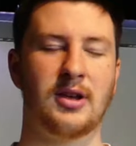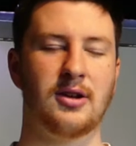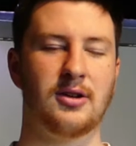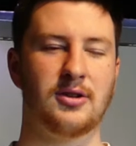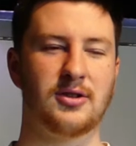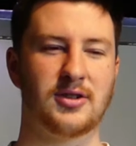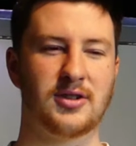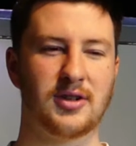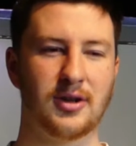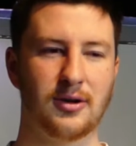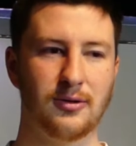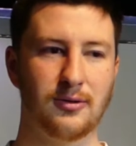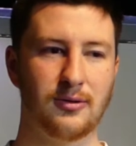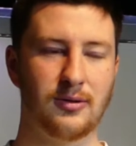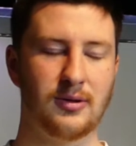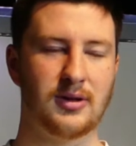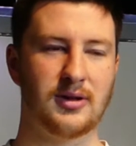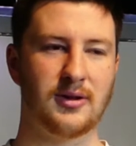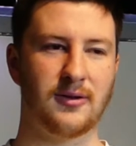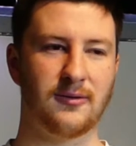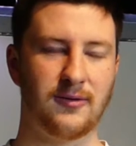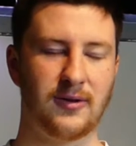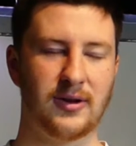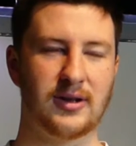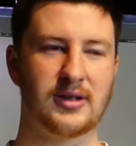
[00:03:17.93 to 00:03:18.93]
So
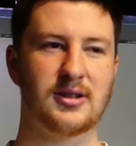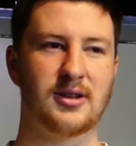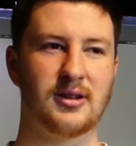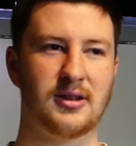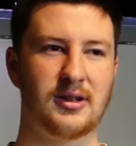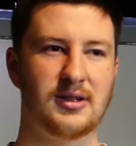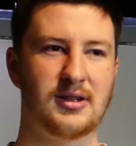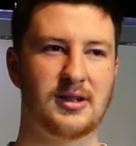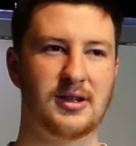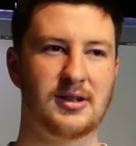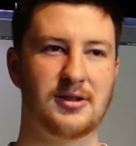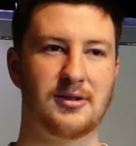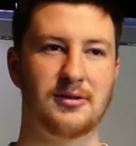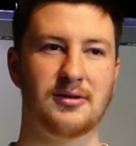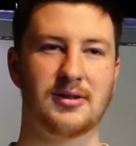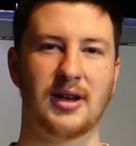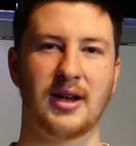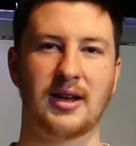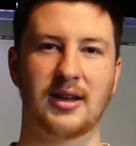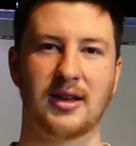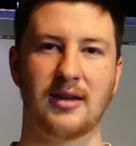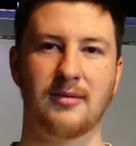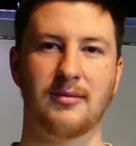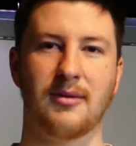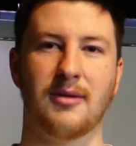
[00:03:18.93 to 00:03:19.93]
to fix all these issues, I
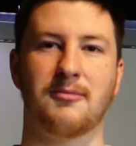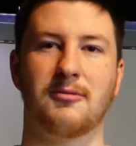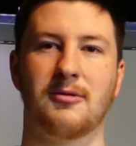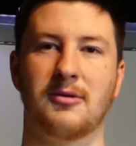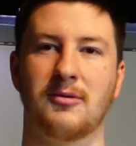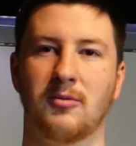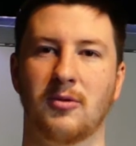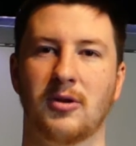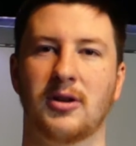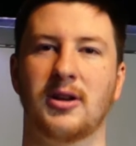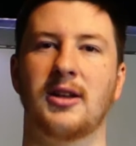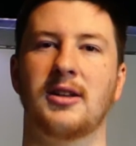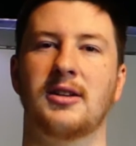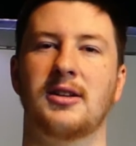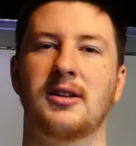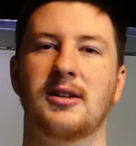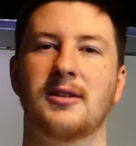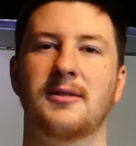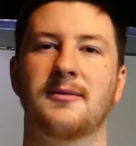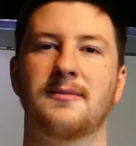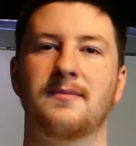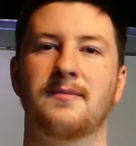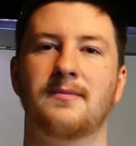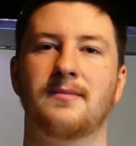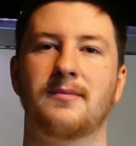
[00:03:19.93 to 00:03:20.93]
came up with one
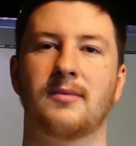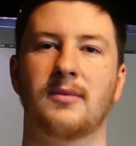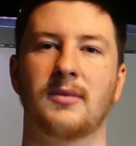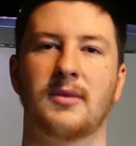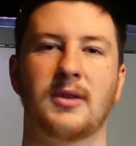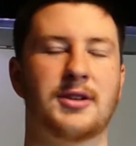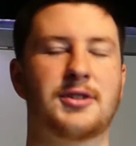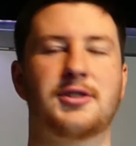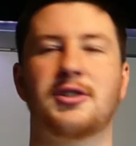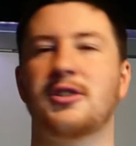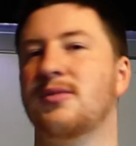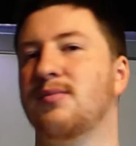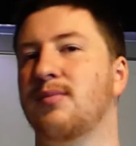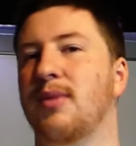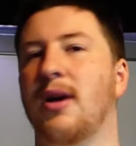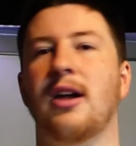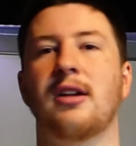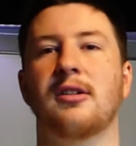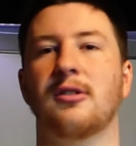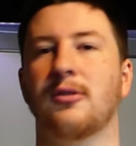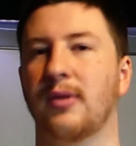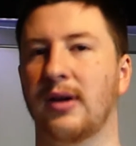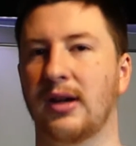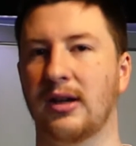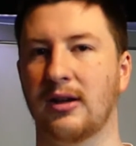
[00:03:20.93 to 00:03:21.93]
idea. Let's just buy
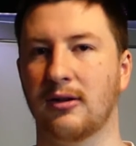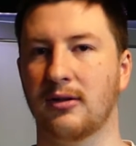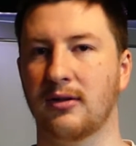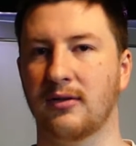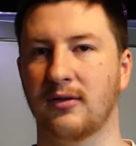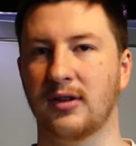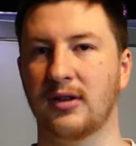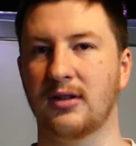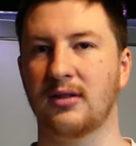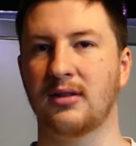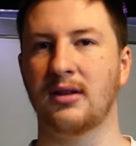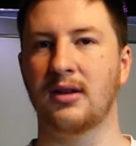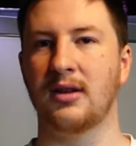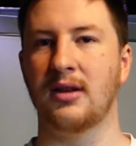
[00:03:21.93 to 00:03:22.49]
our way out of it.